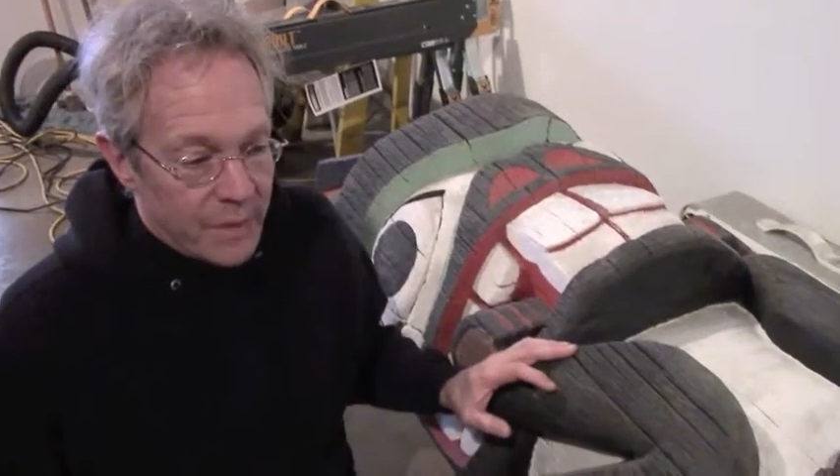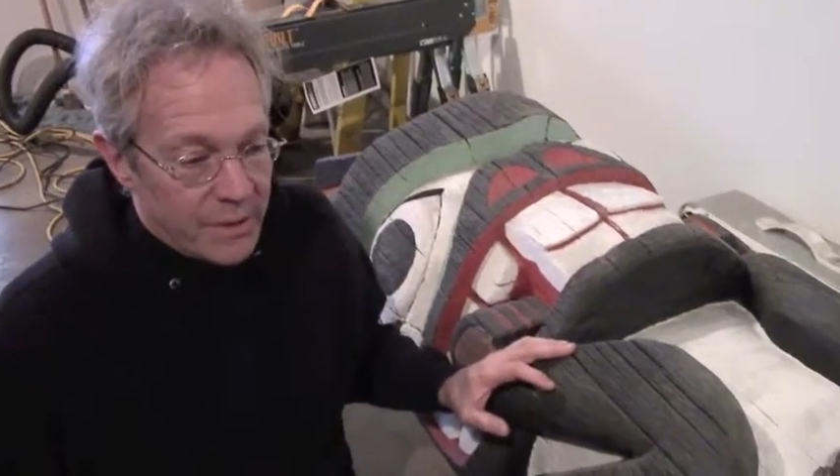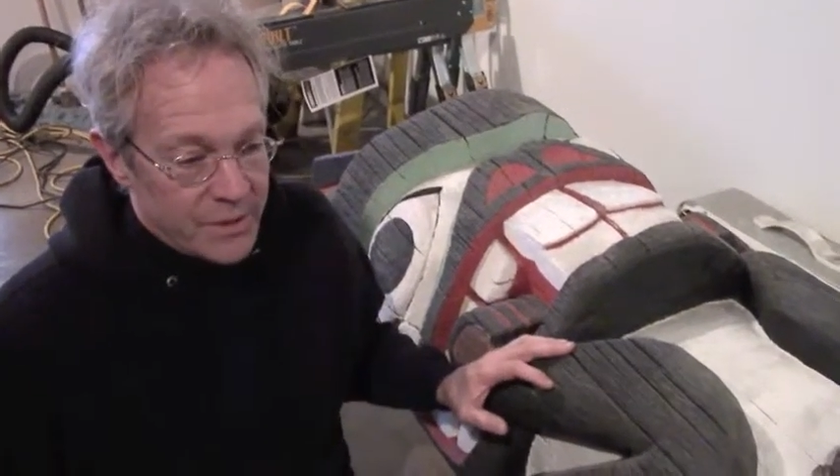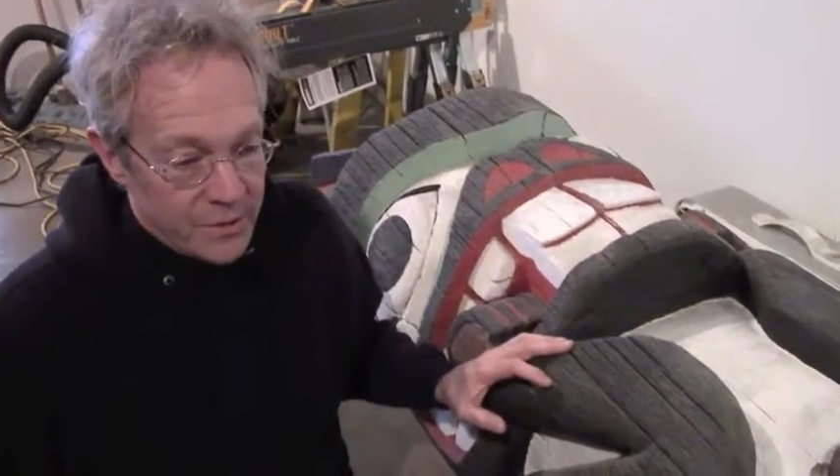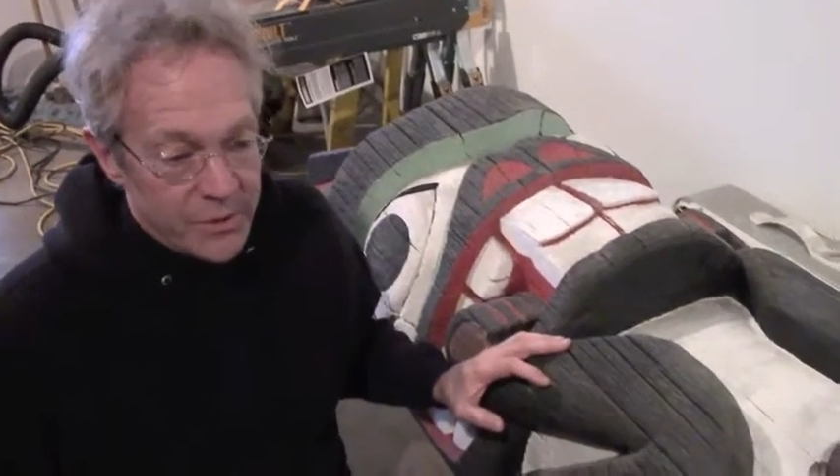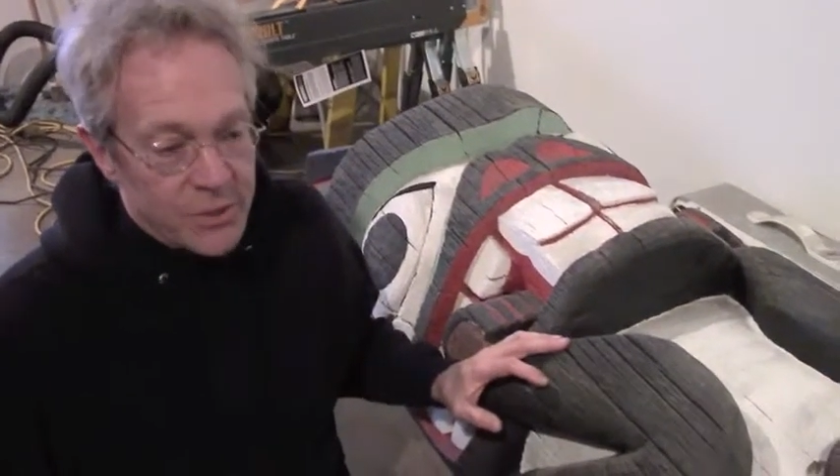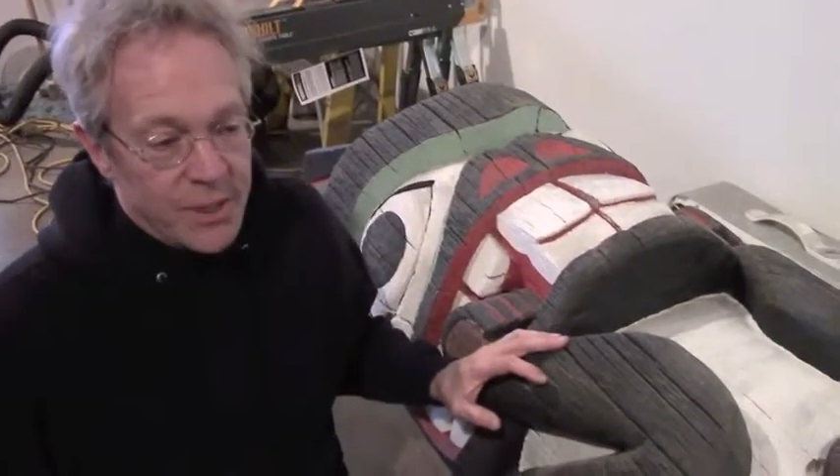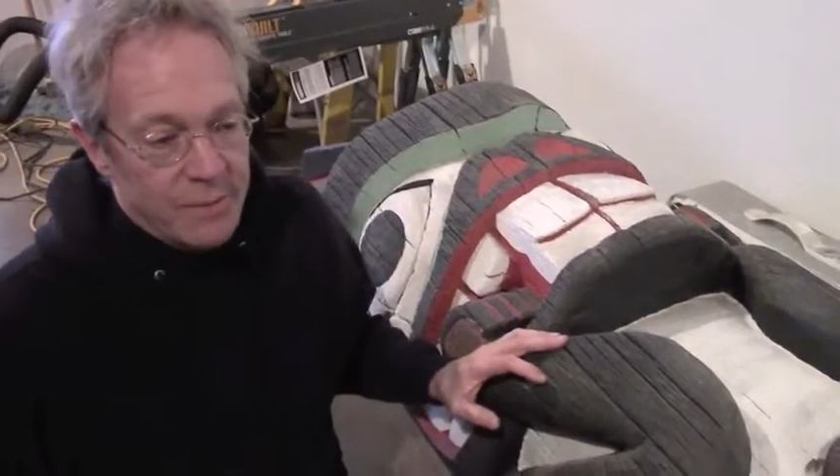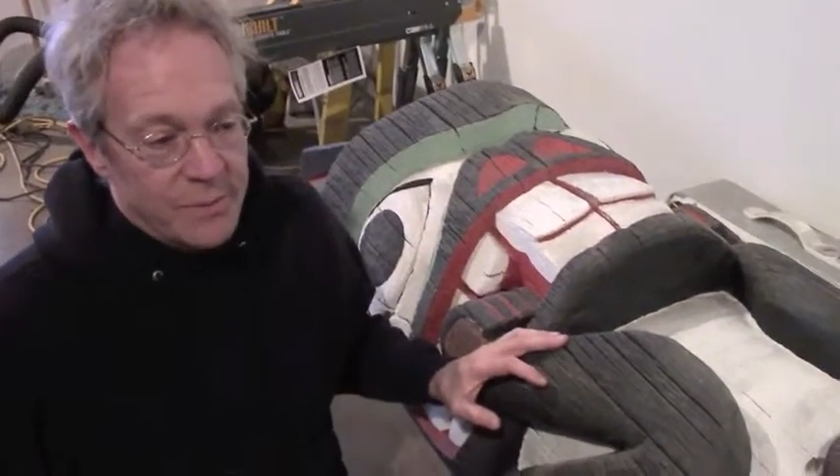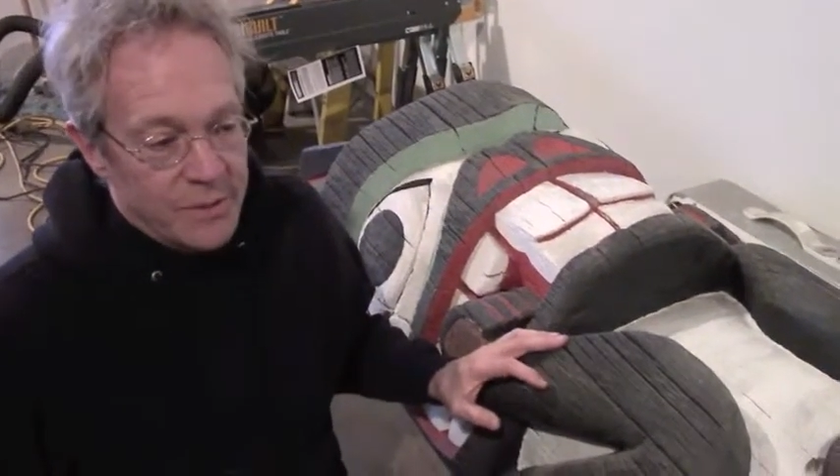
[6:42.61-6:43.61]
It's in good
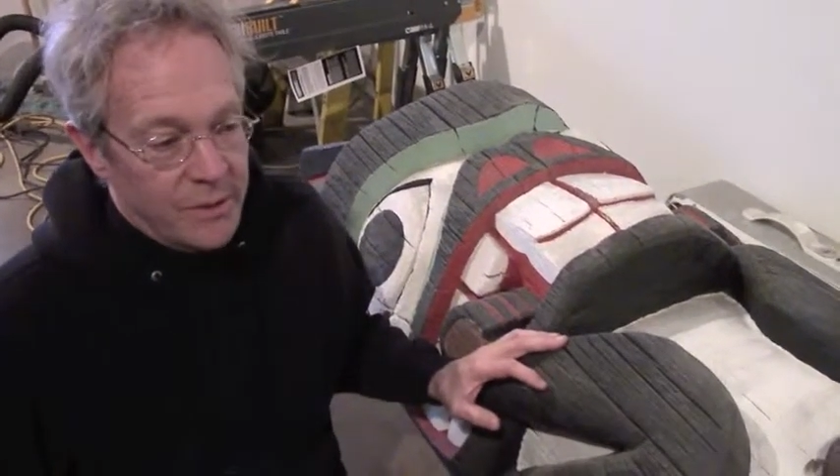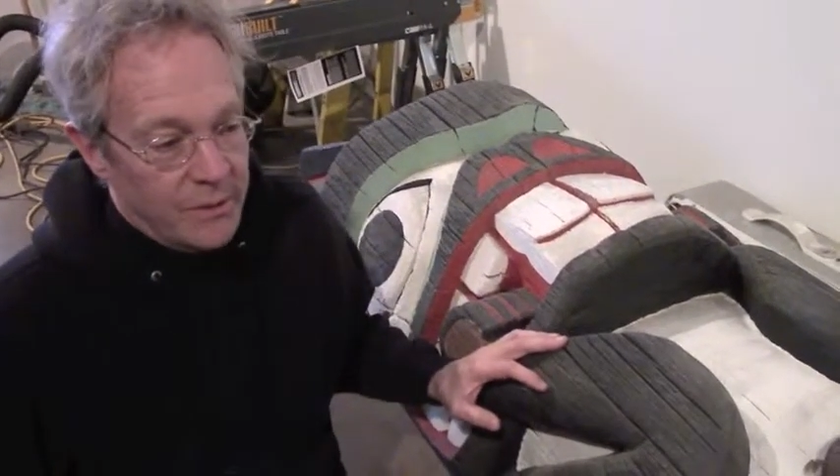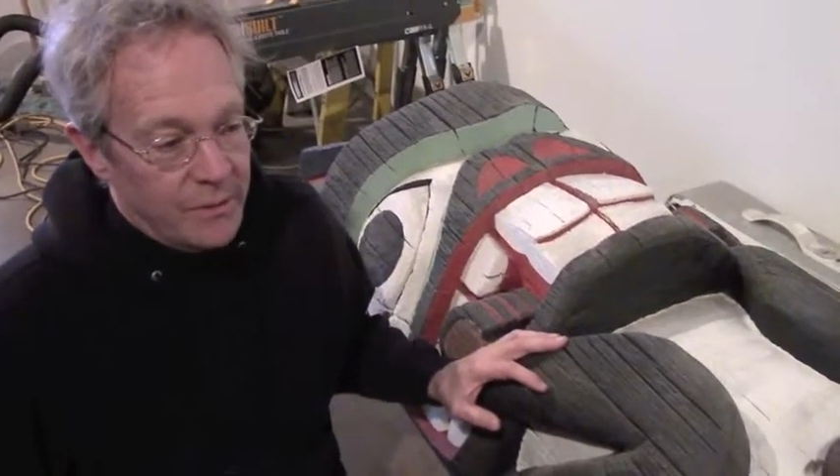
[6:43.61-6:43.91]
shape, so